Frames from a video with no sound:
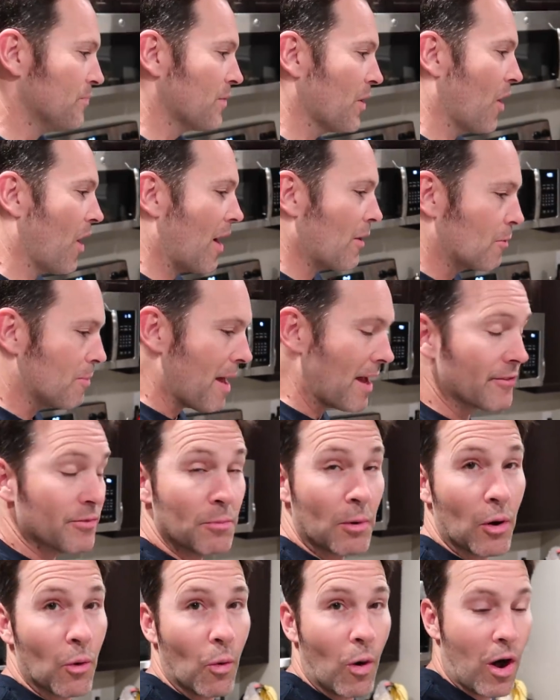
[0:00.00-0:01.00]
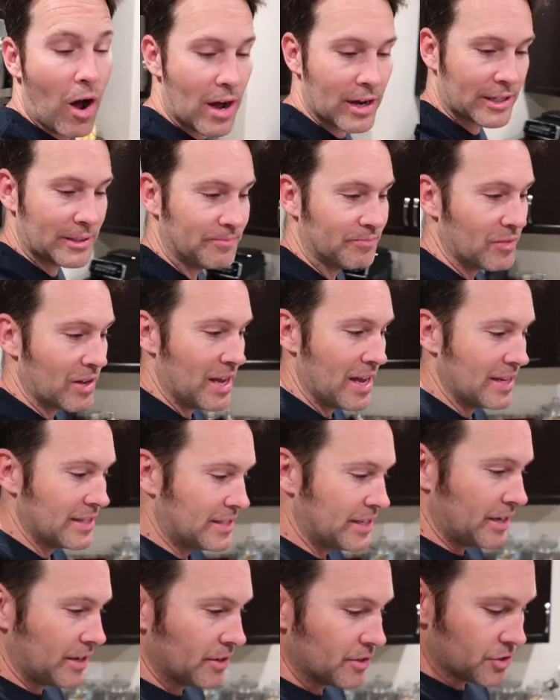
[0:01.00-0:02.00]
All right, we're back from our walk, and
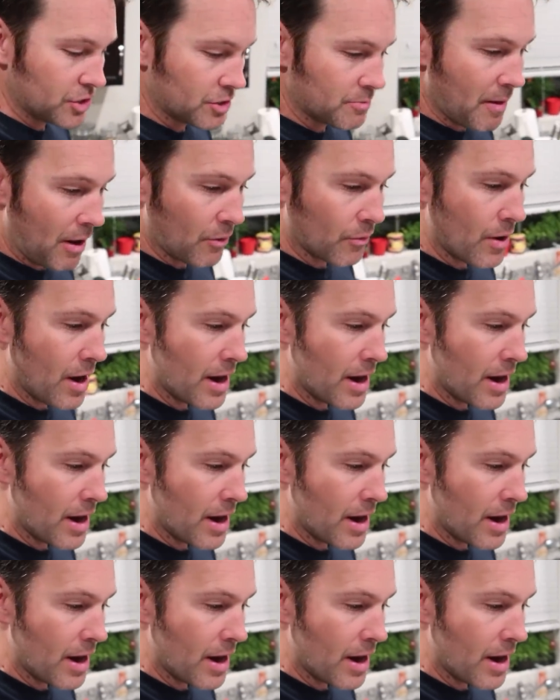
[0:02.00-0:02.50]
dinner's just about